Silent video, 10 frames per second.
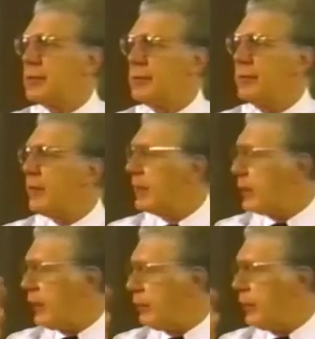and we
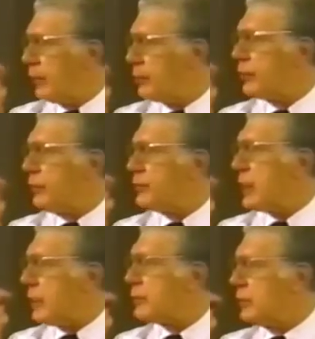found out we could produce
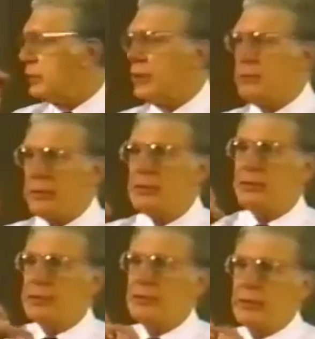absolutely
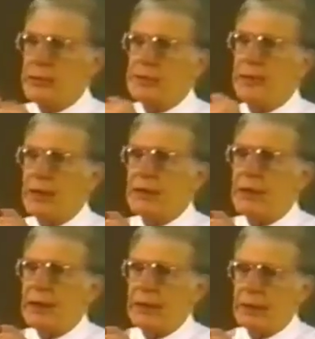rigid joints by
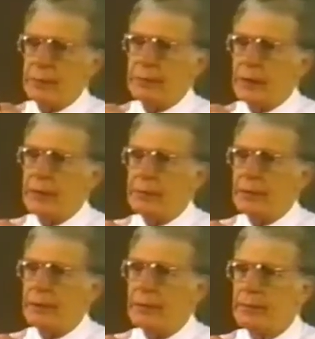tying them properly.